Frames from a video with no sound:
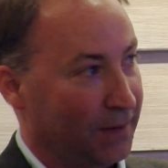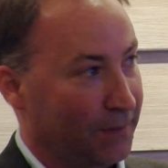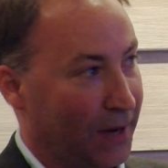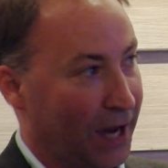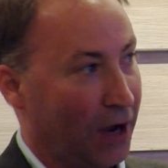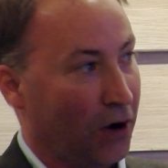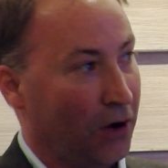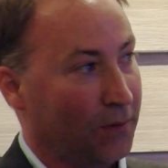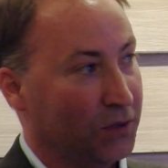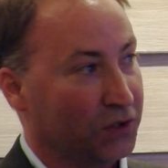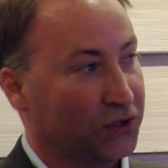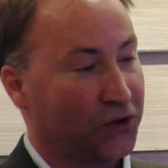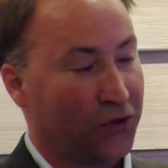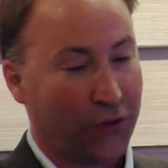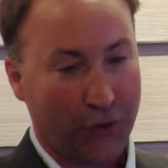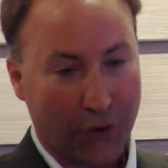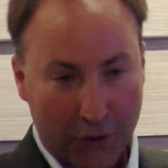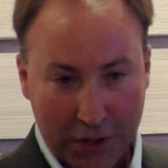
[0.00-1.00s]
by
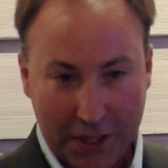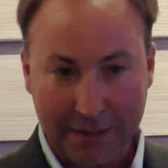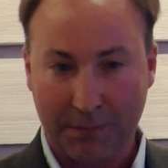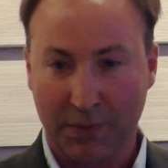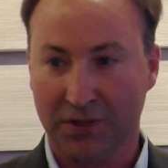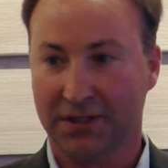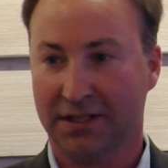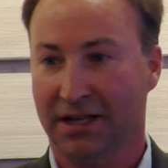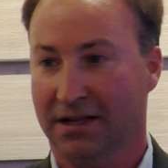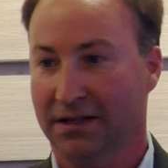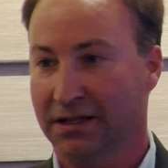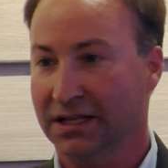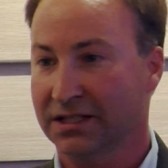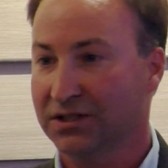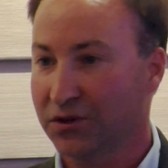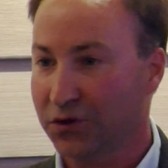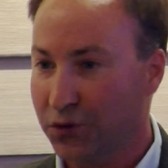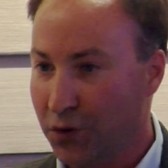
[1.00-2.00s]
almost 30%.
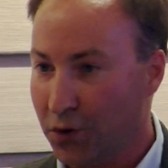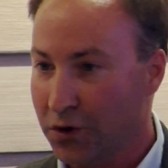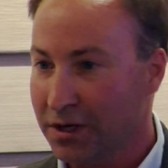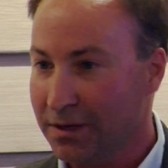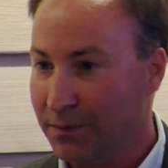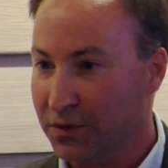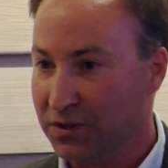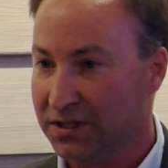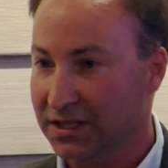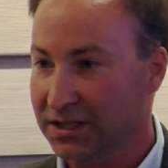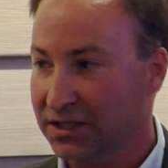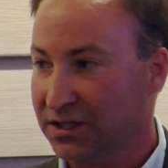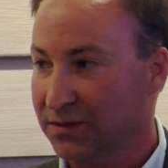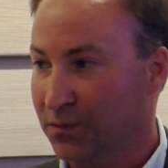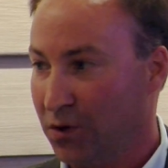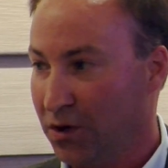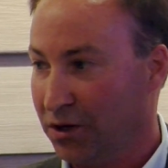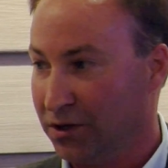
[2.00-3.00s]
It's 30%
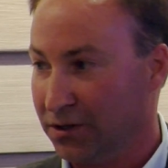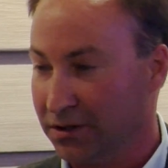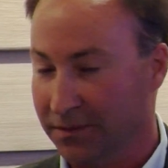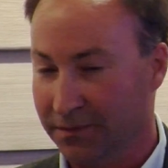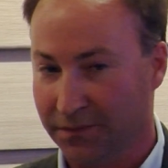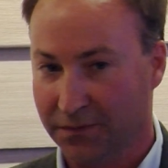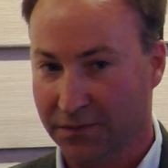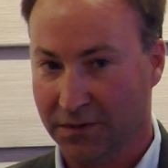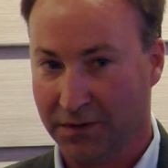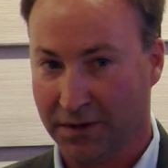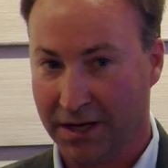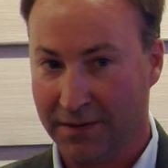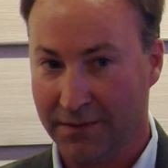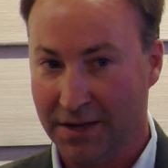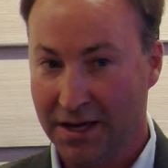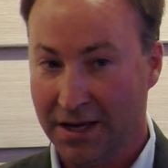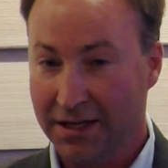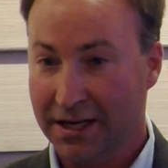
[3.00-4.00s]
smaller, right?
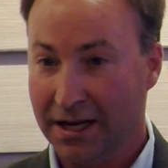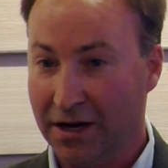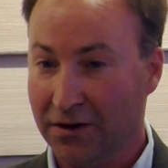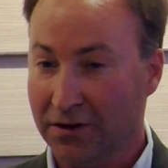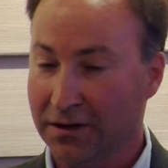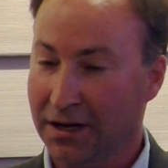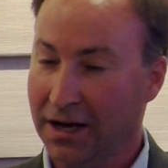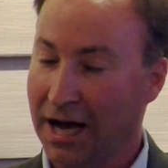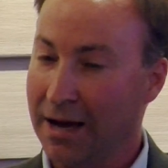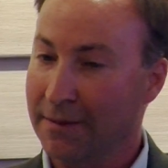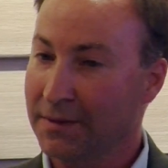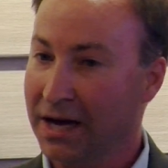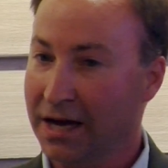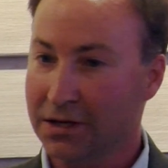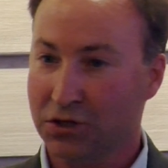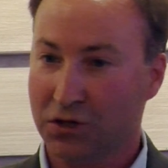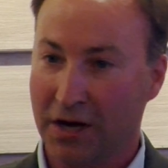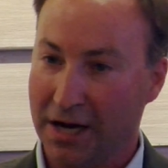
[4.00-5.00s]
Now, I'm
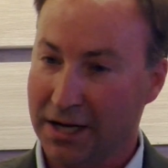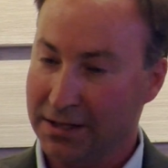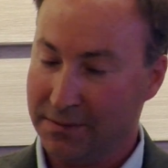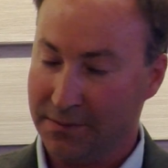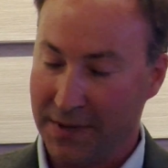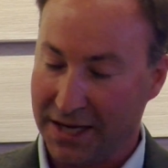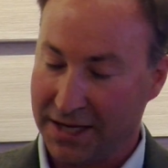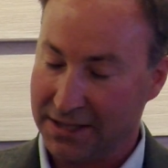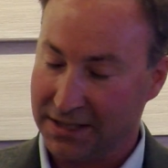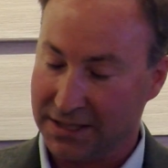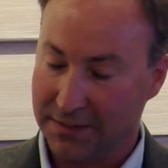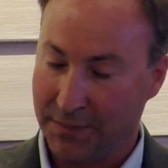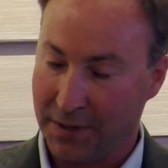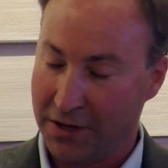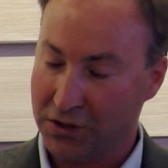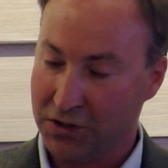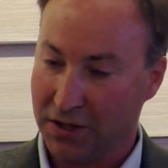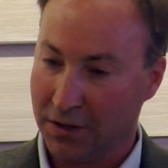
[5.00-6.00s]
not trying to make a
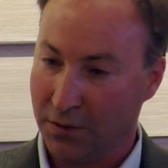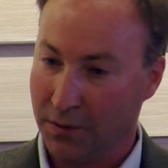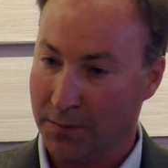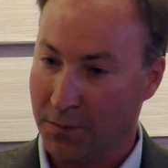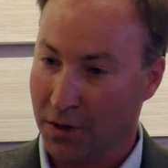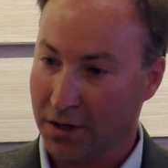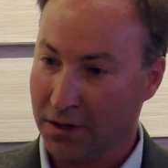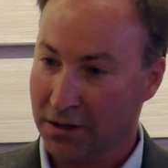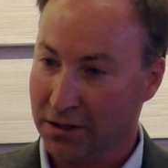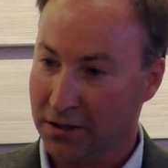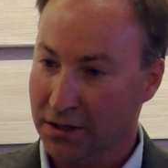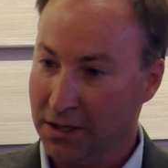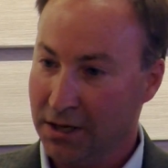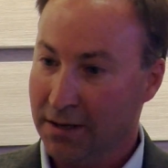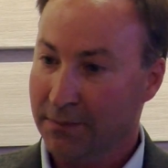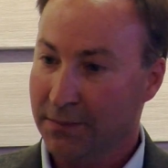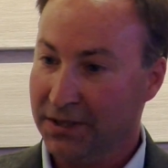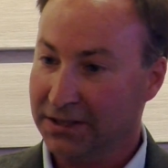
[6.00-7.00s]
disparaging remark,
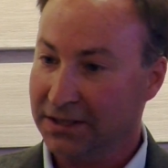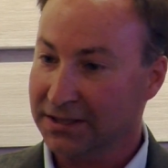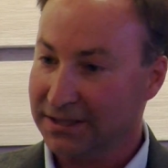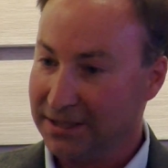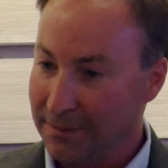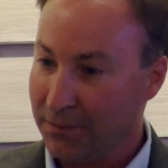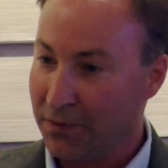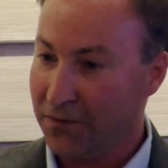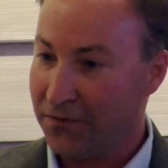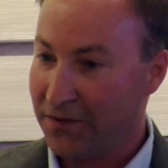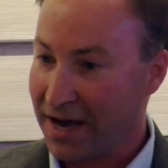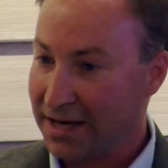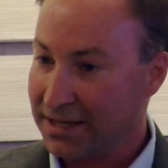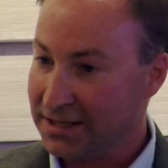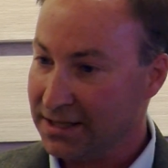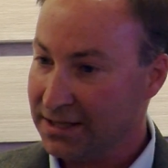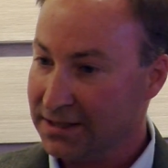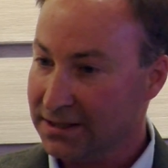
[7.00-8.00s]
but the simple
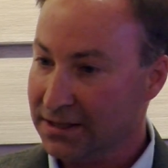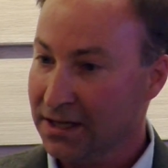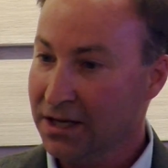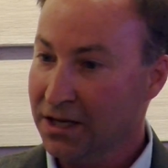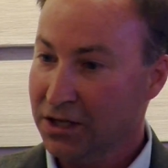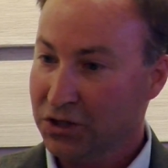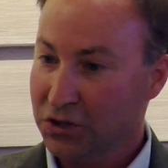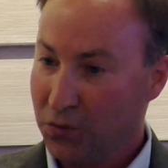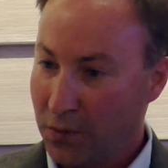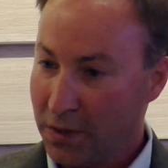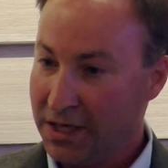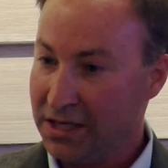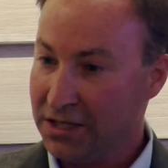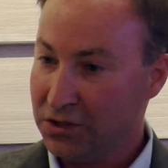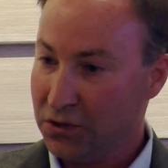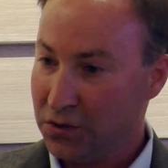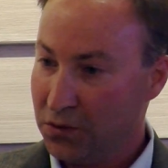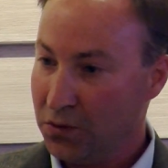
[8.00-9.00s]
fact is
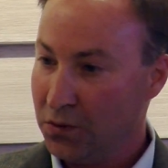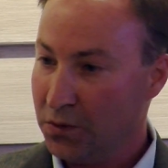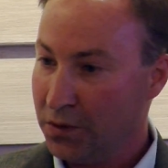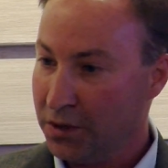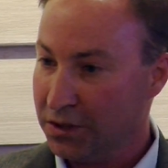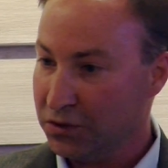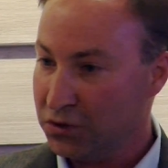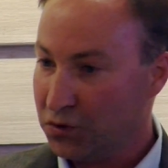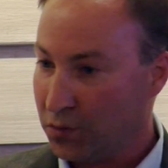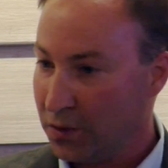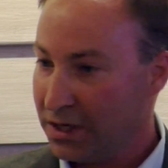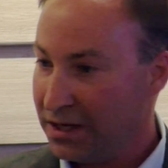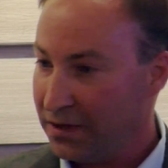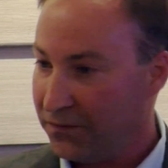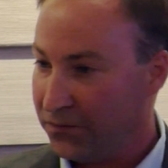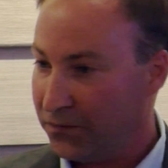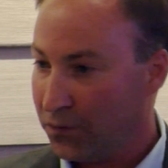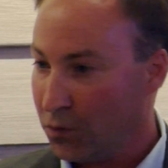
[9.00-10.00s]
22 and
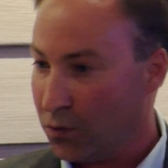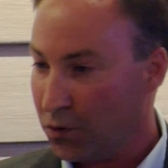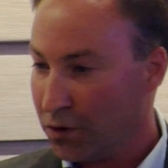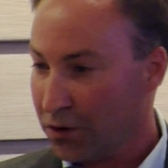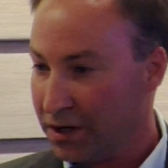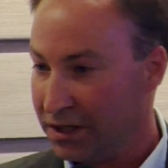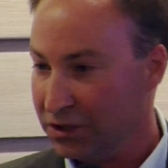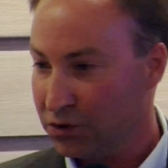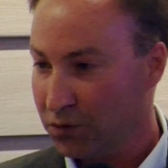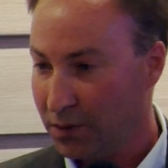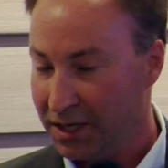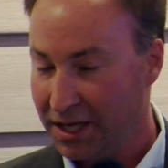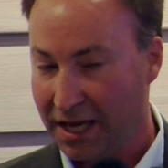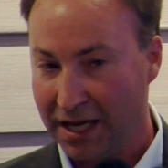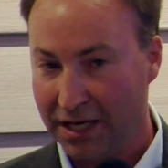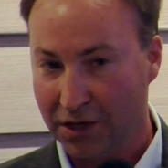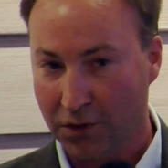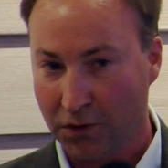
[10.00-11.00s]
24 and
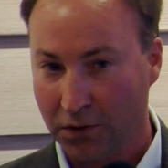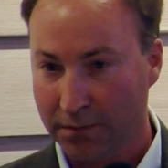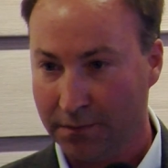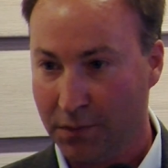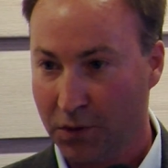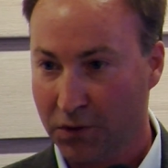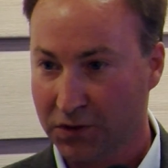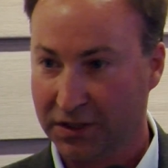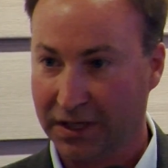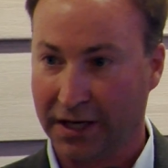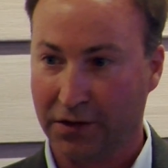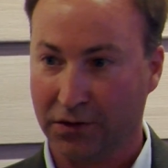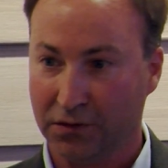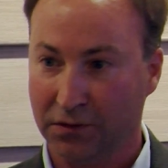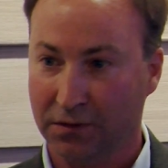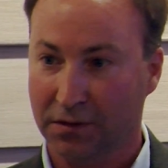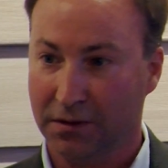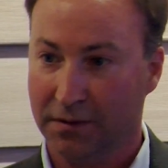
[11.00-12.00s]
28-year-old
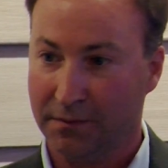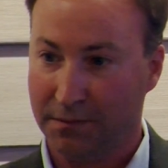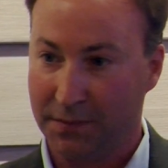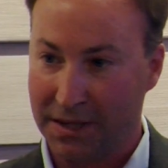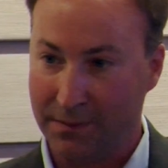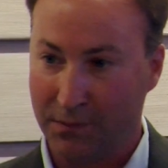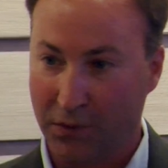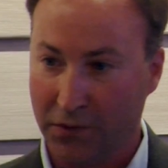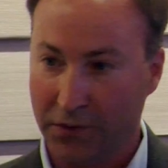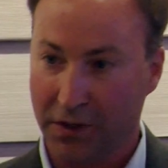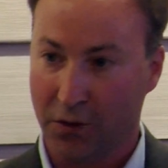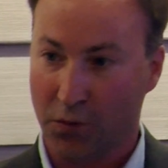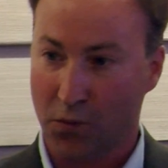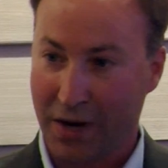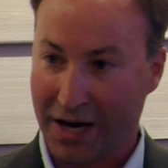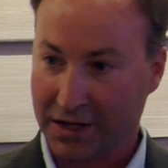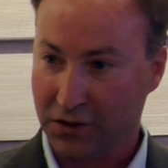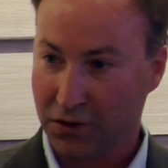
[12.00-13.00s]
motorcycle people that
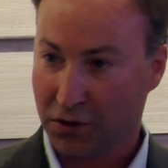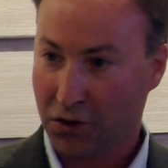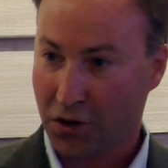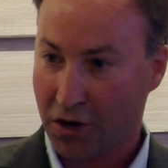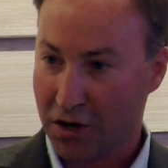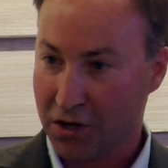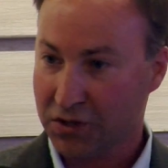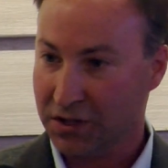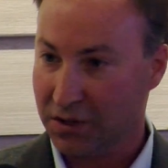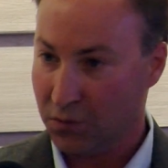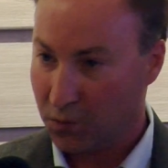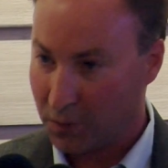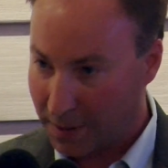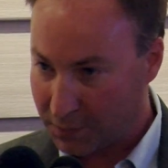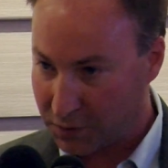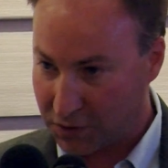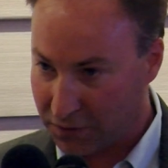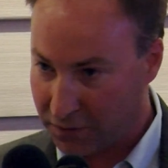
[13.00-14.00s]
wreck their cars and
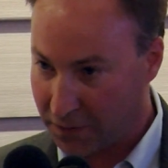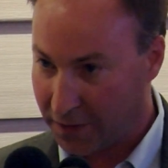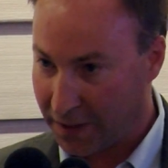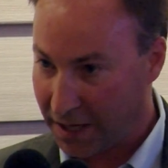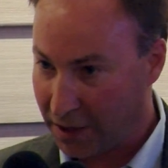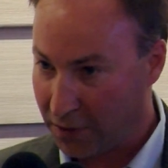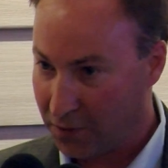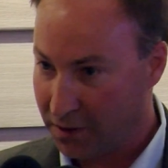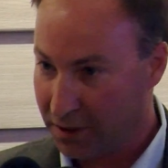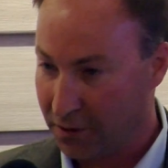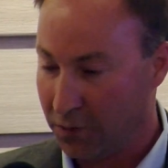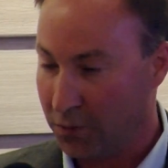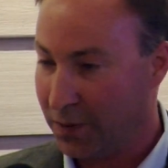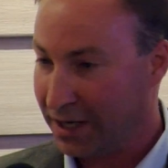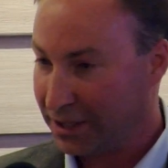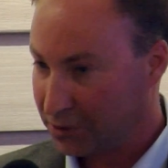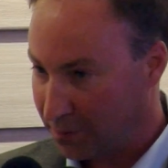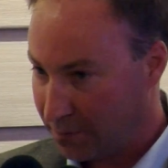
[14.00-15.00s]
rupture their aorta, or
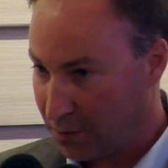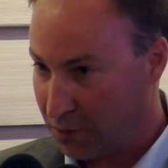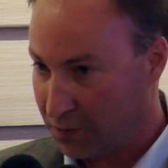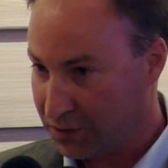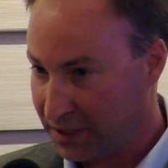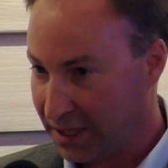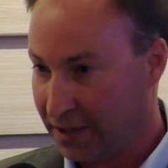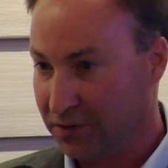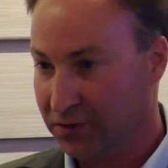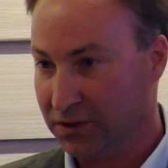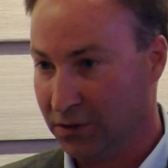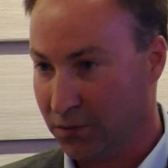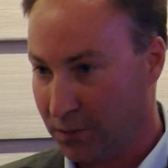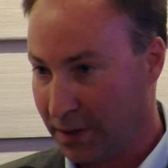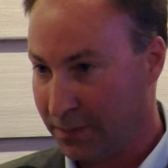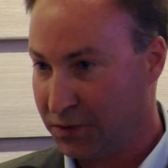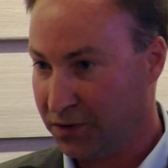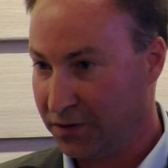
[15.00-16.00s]
wreck their motorcycles
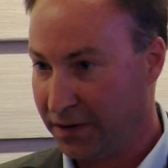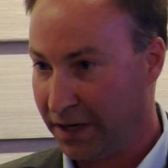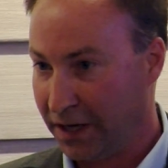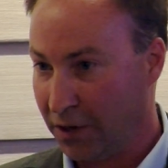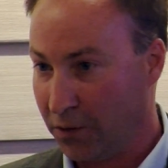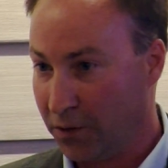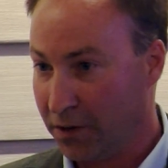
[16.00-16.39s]
and rupture their